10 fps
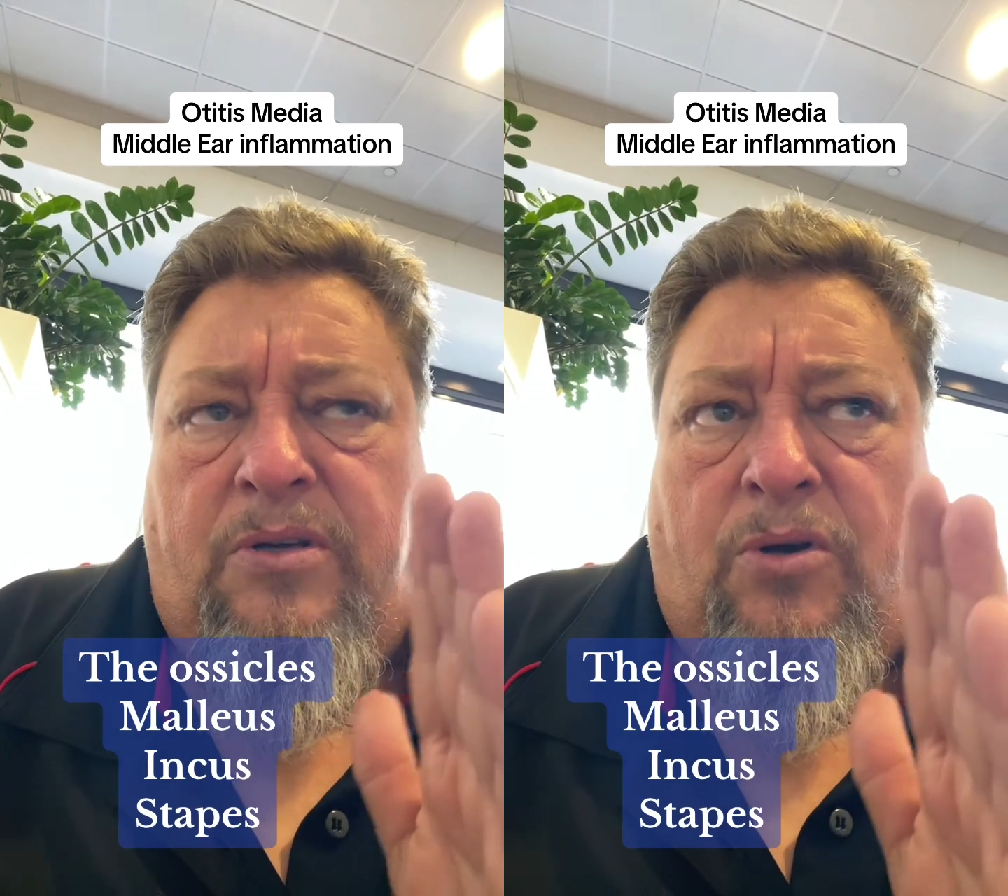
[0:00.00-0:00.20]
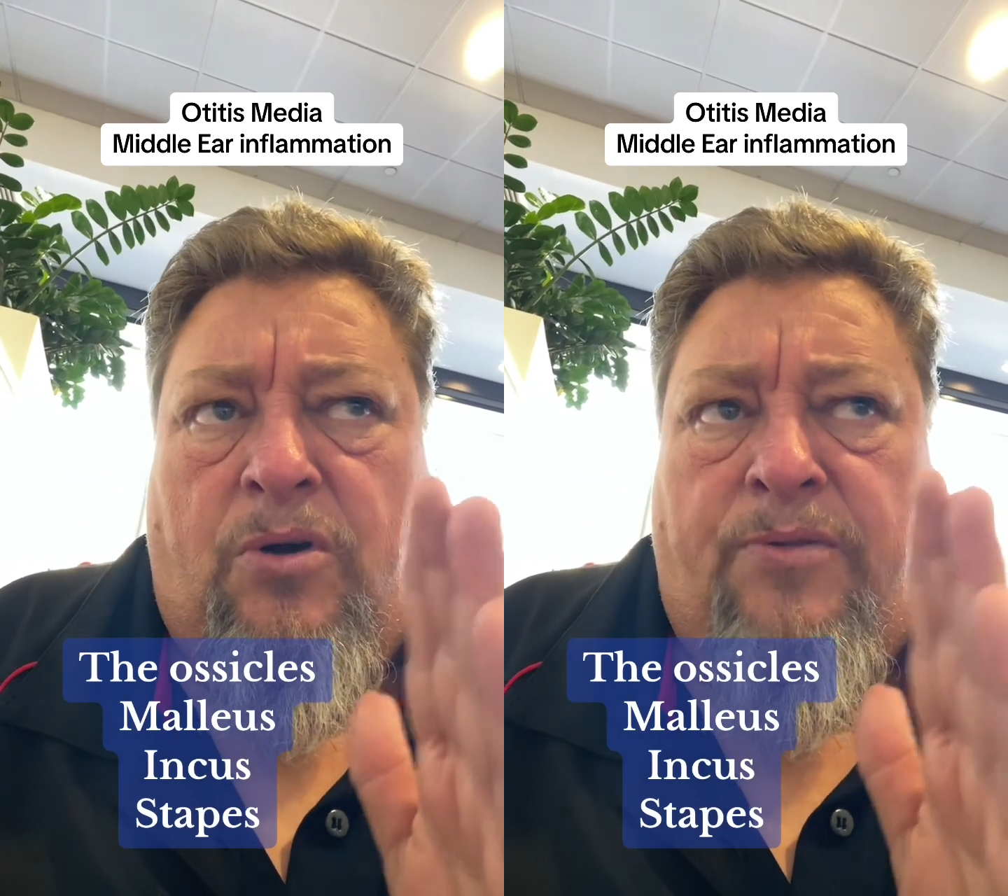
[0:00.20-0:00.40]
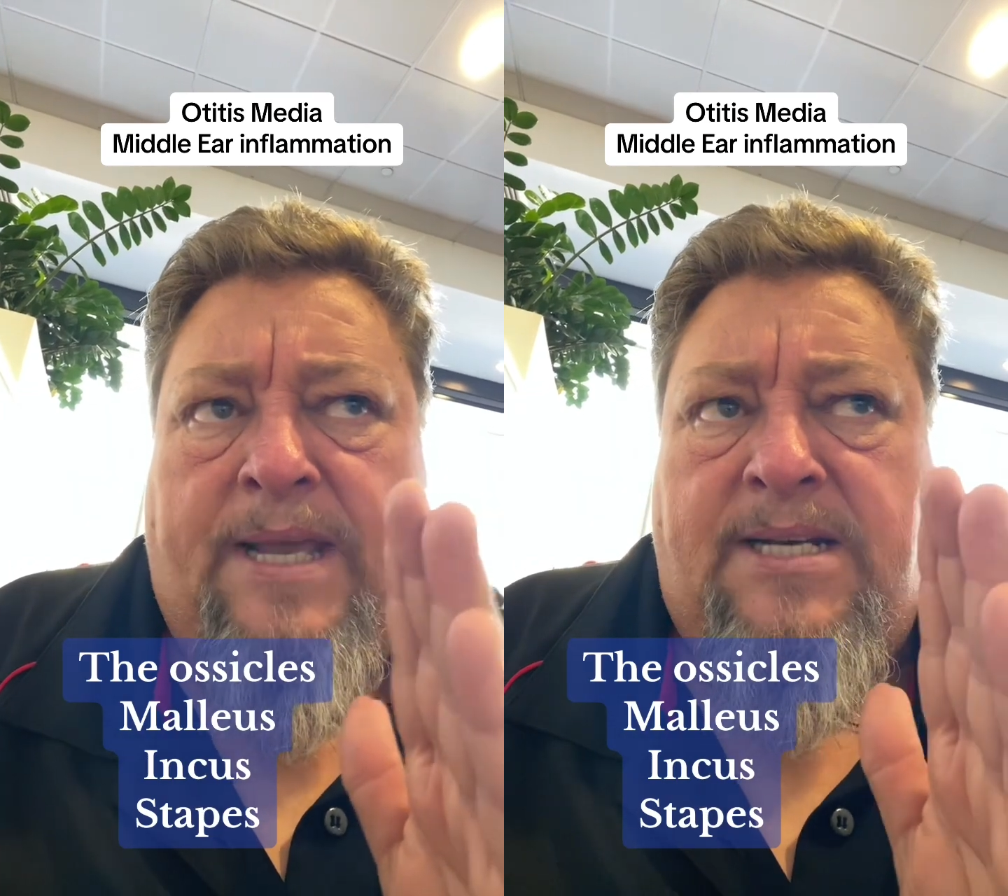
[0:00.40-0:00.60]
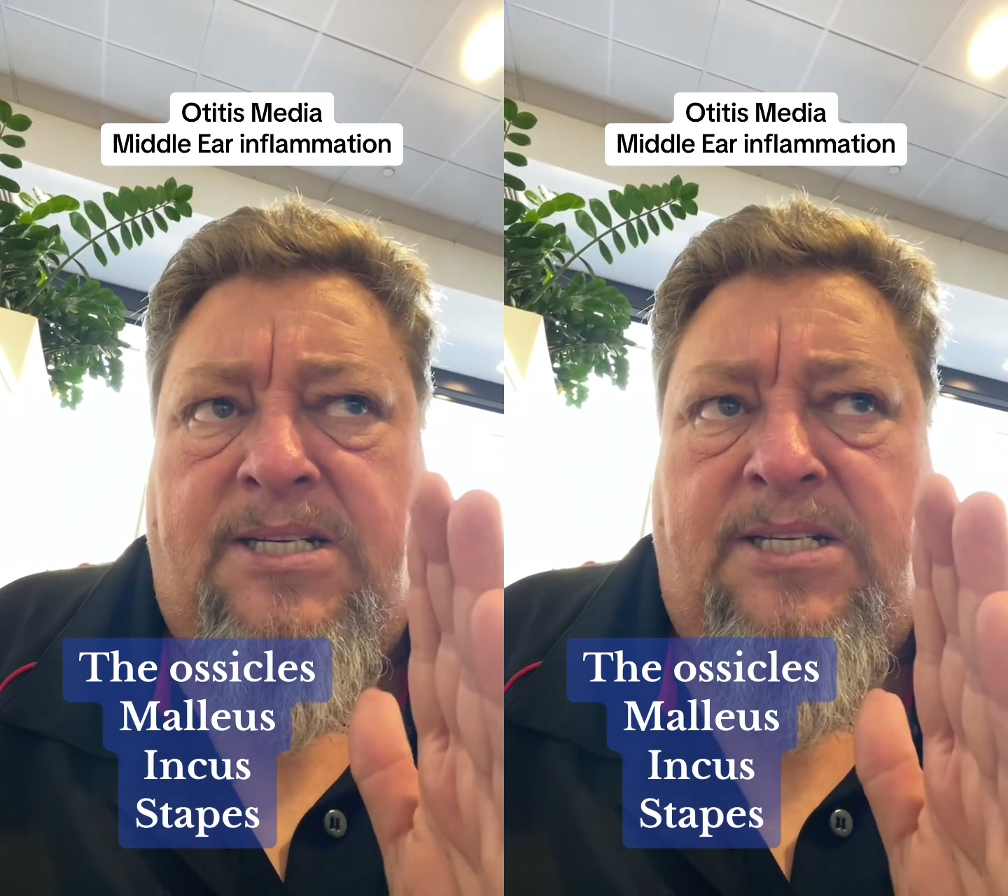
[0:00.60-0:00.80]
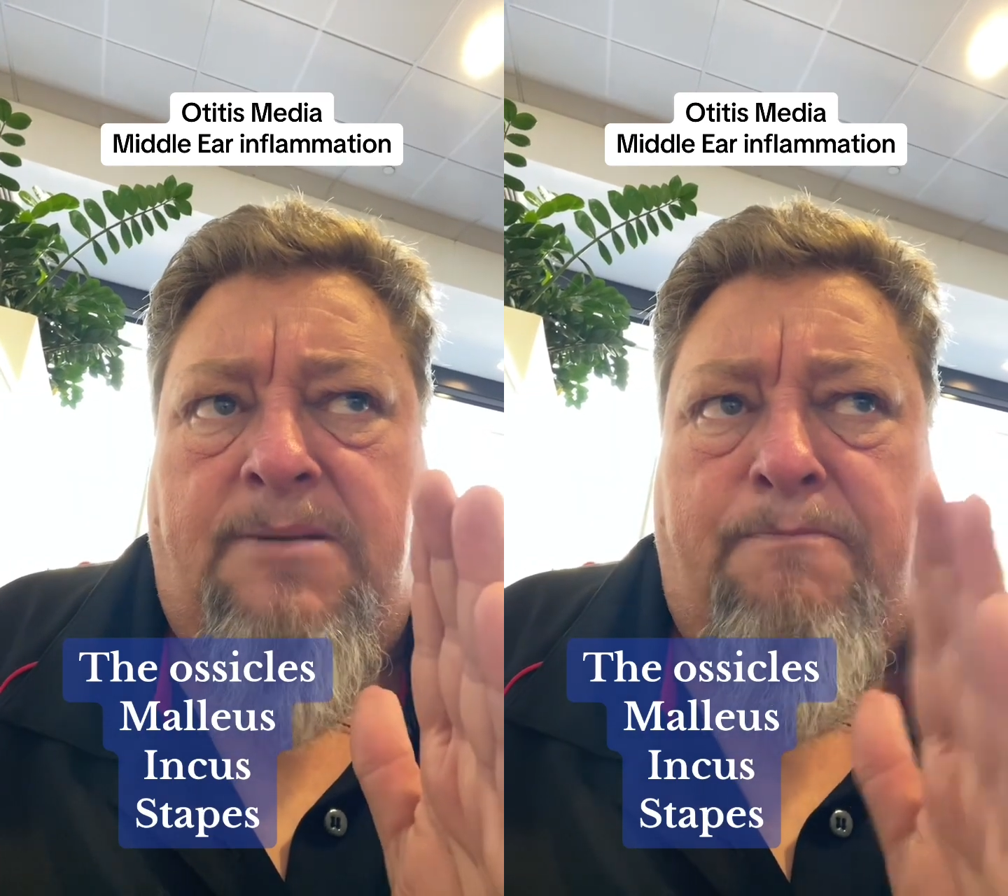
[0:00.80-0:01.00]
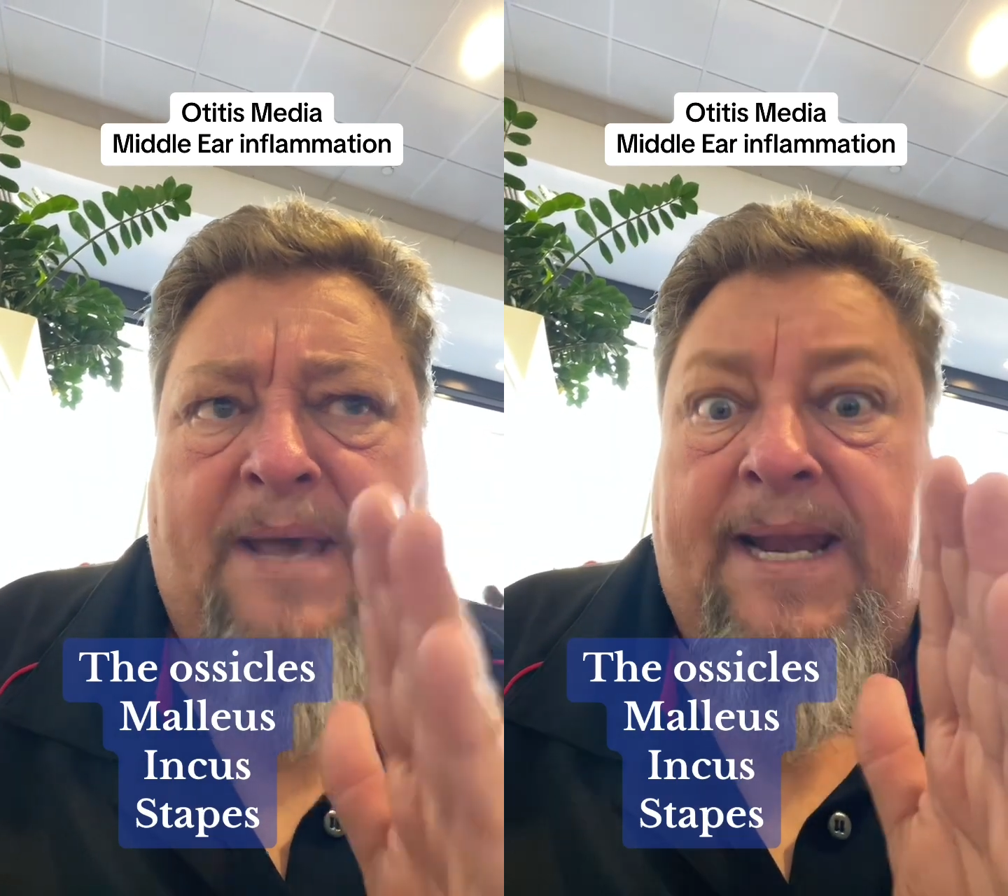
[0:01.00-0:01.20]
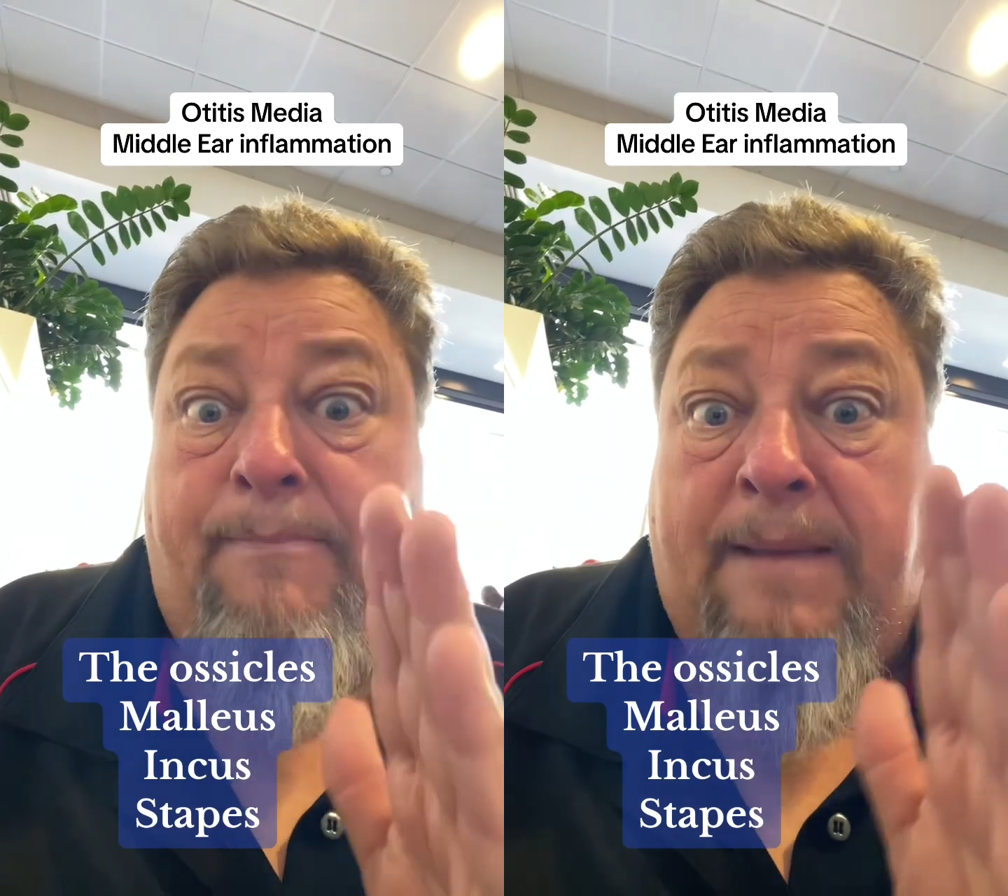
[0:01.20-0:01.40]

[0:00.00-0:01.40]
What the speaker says: on that tympanic